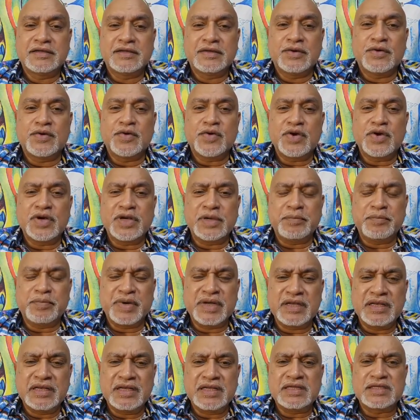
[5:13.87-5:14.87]
All the
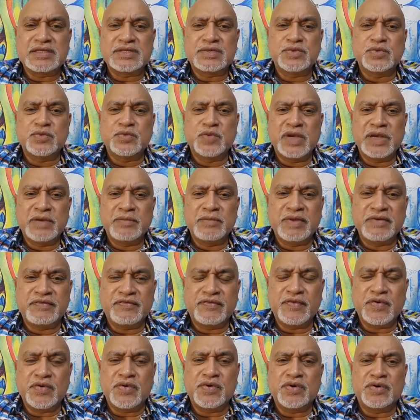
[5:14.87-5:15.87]
pundits who went
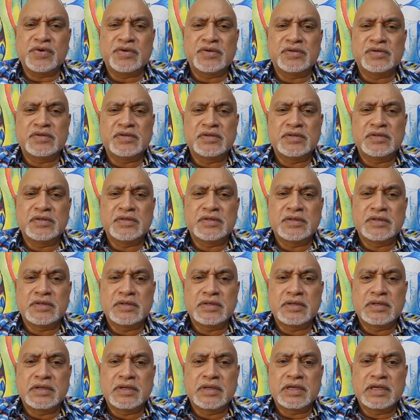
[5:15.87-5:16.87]
before,
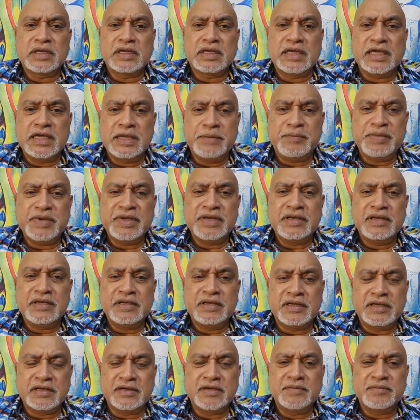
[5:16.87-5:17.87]
keeping
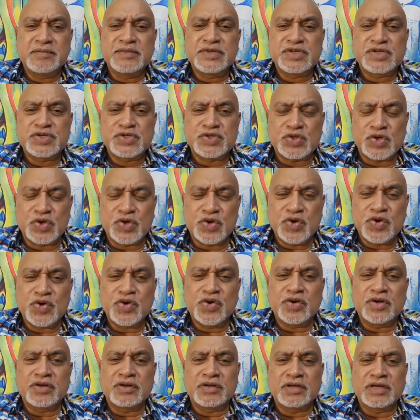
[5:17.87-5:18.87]
Dharam
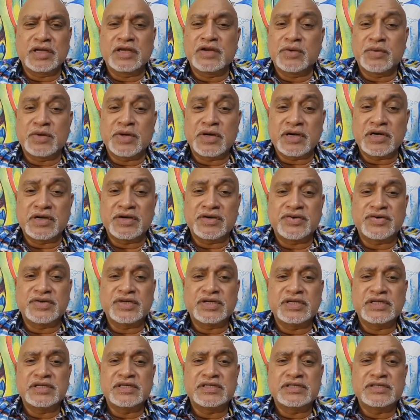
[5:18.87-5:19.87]
strong in our
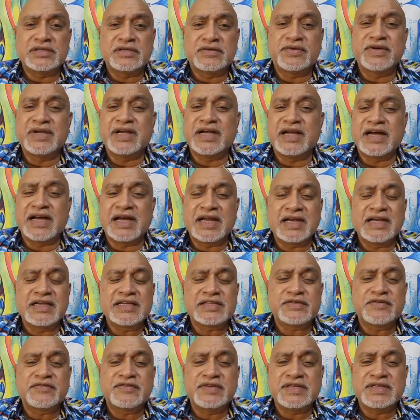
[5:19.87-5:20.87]
countries,
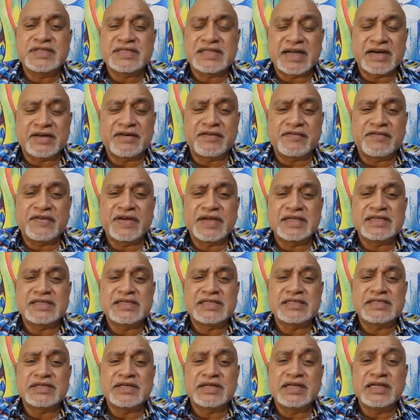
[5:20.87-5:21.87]
regardless of the
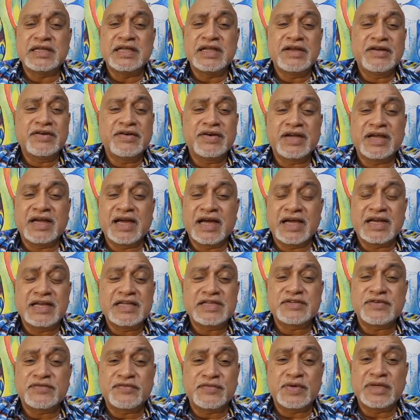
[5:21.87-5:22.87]
sacrifices and
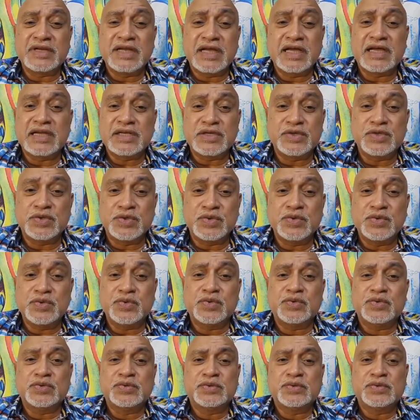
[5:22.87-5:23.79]
regardless of what they had to do.